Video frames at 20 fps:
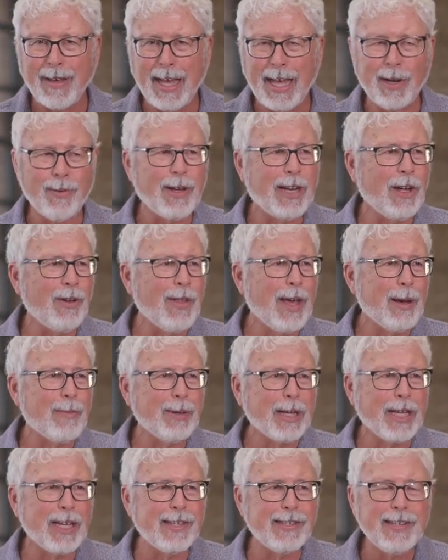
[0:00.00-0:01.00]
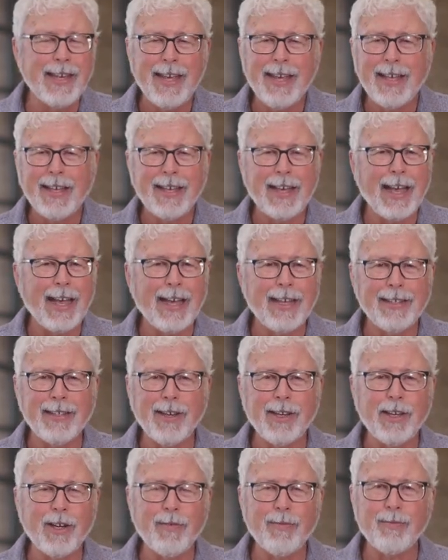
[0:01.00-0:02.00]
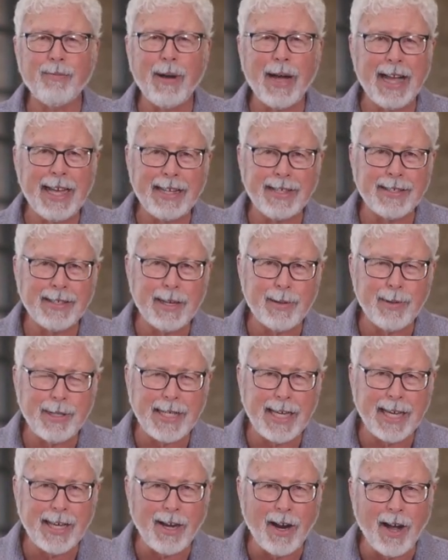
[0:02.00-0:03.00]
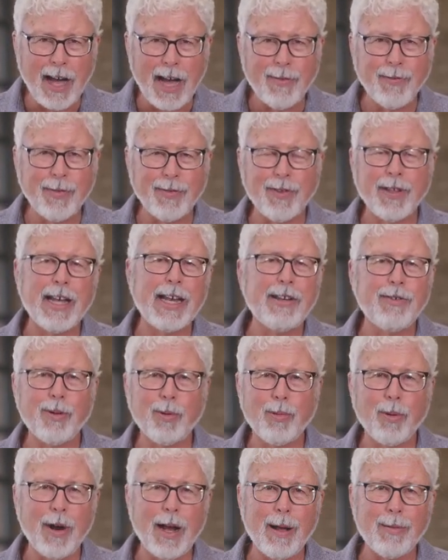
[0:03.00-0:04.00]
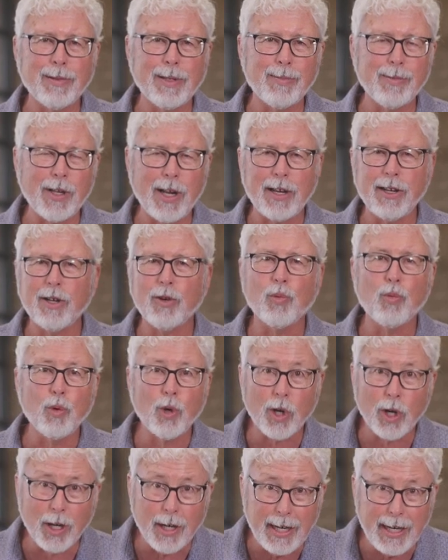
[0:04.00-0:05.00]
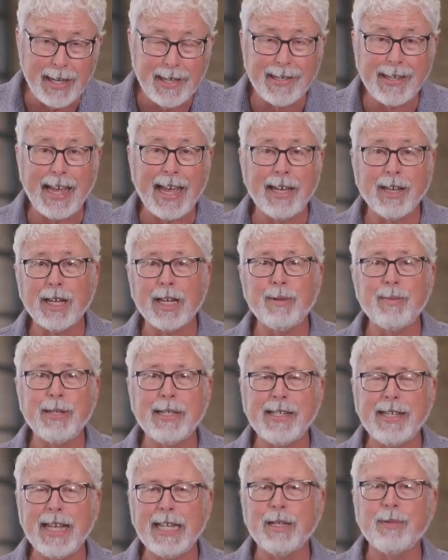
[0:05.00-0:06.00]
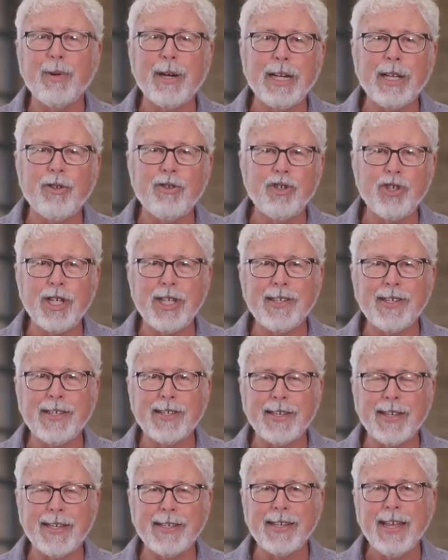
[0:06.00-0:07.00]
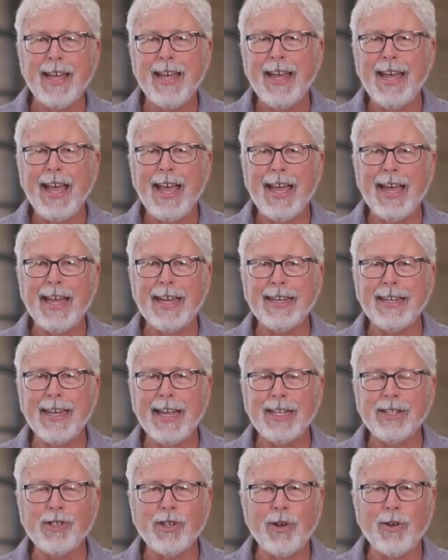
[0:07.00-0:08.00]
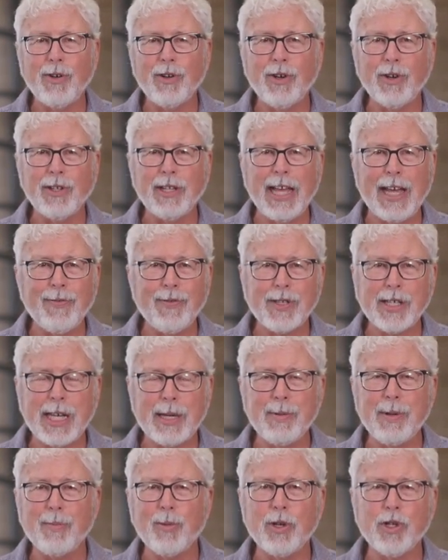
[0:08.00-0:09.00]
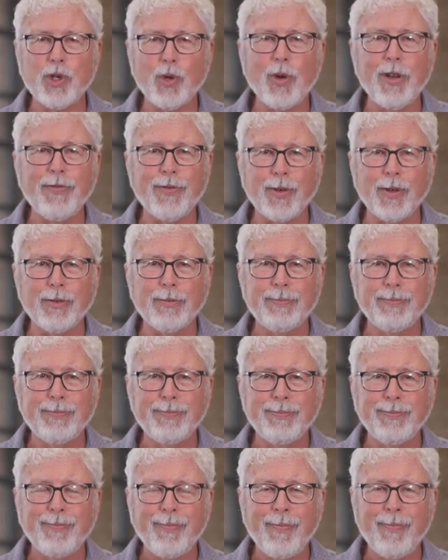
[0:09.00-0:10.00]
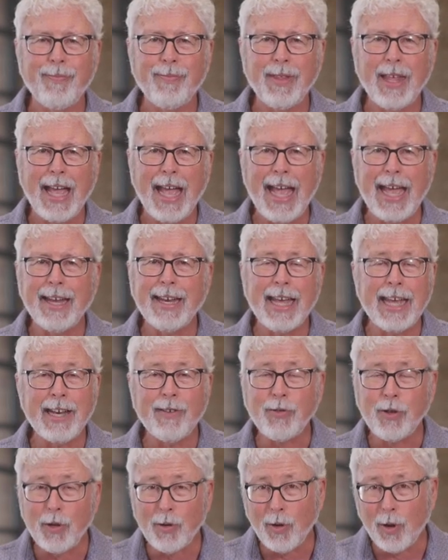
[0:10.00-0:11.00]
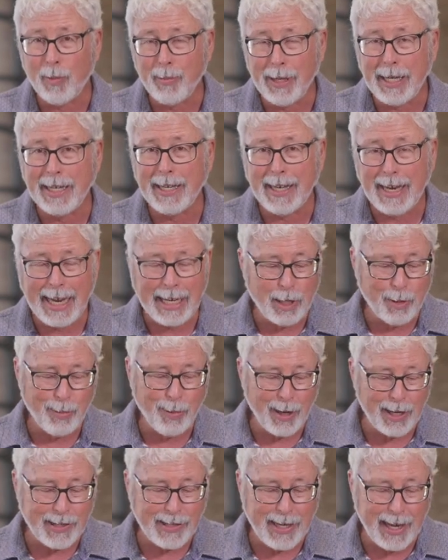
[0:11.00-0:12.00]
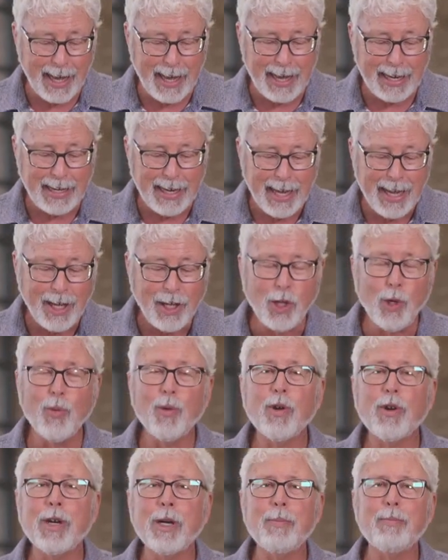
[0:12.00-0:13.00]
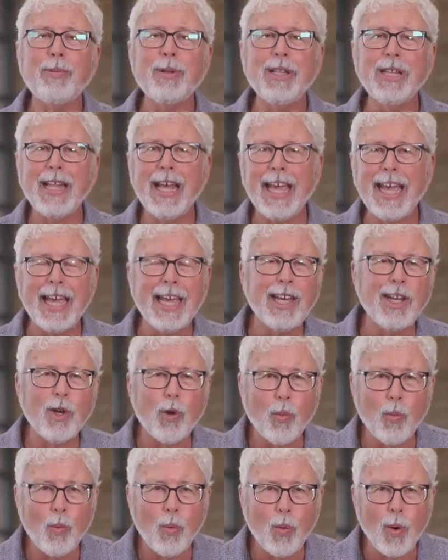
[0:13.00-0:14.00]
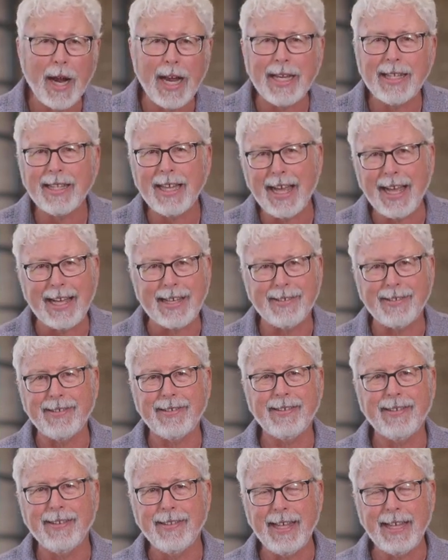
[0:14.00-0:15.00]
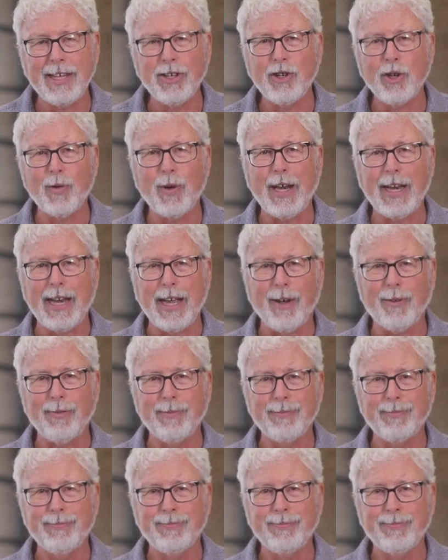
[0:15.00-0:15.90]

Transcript: How do I know that? Because uh, look, your mind is going to be taken off of a lot of your problems, out of your worries, and you're going to be celebrating who Jesus is, and, and so your life is going to be more joyful. And, and if you are obedient and you praise God, you will complain way less than you do right now.